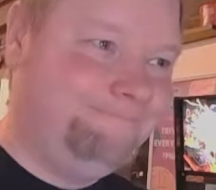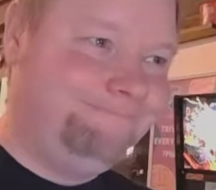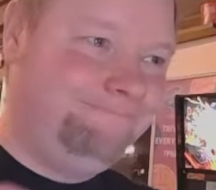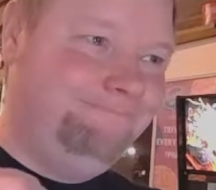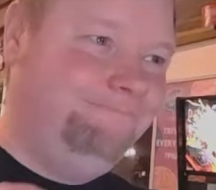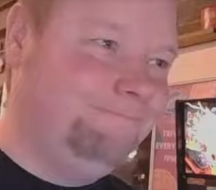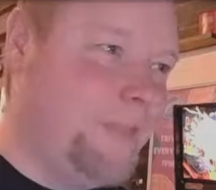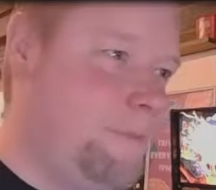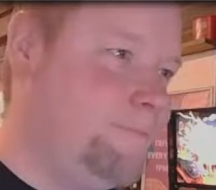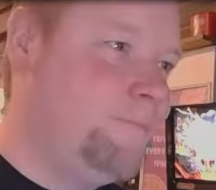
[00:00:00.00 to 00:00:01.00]

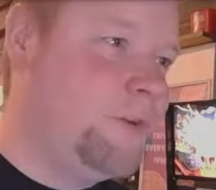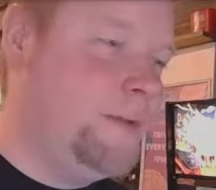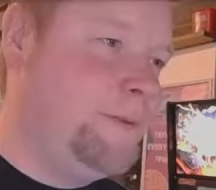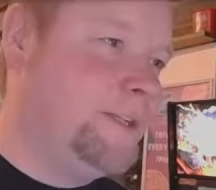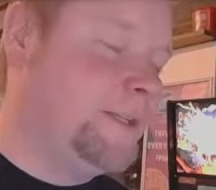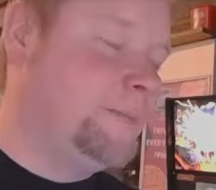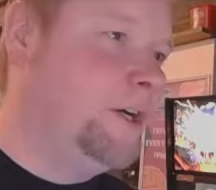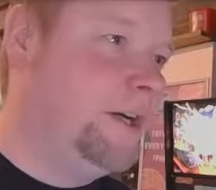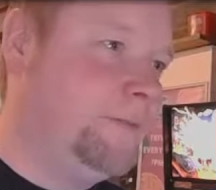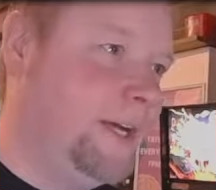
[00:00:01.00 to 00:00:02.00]
that really pisses me
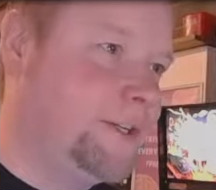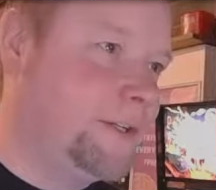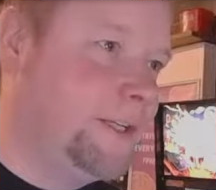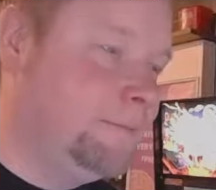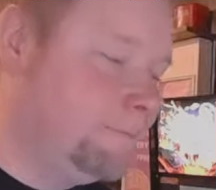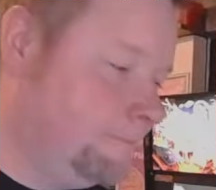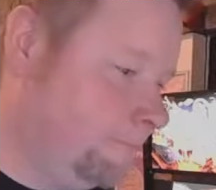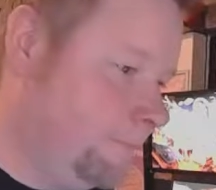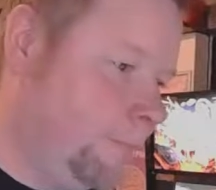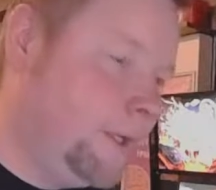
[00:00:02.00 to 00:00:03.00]
off, actually.
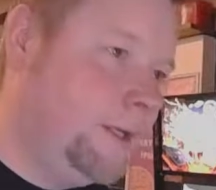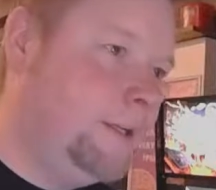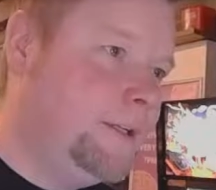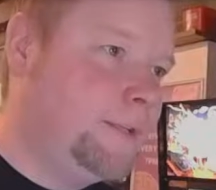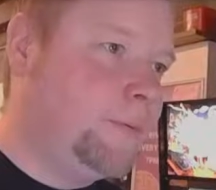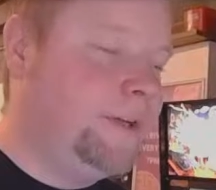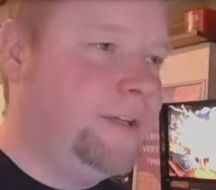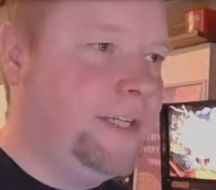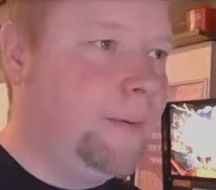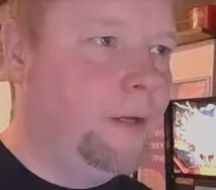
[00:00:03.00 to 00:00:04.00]
It's one of the
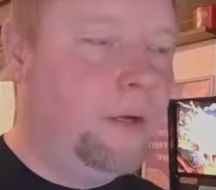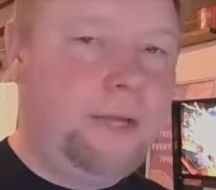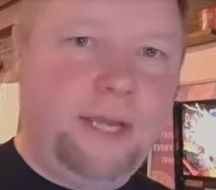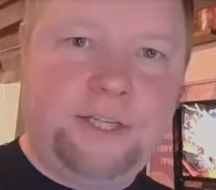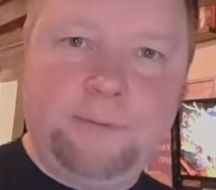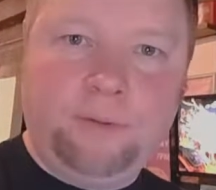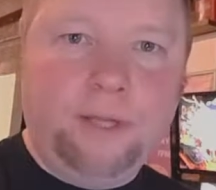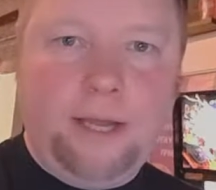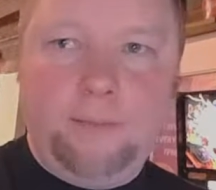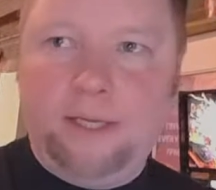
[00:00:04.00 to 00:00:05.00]
things about location
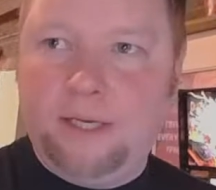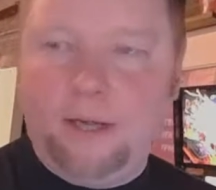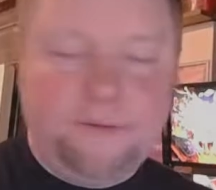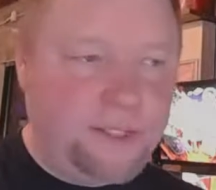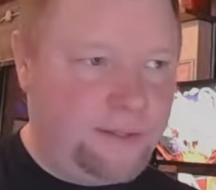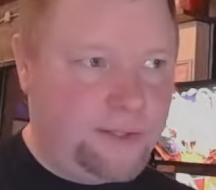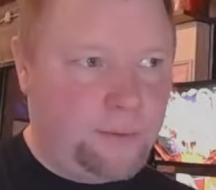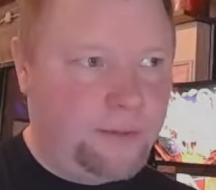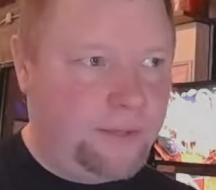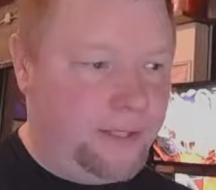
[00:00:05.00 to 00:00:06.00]
play. I mean, obviously this
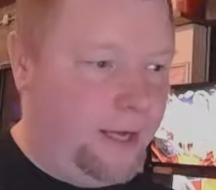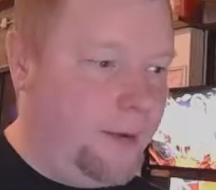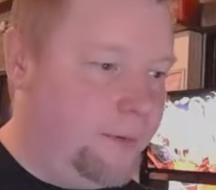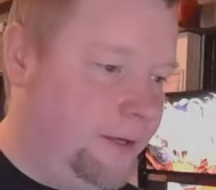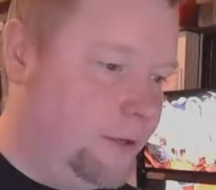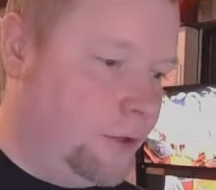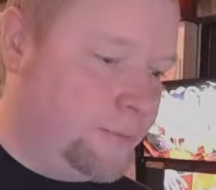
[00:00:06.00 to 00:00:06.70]
sort of thing can happen in a home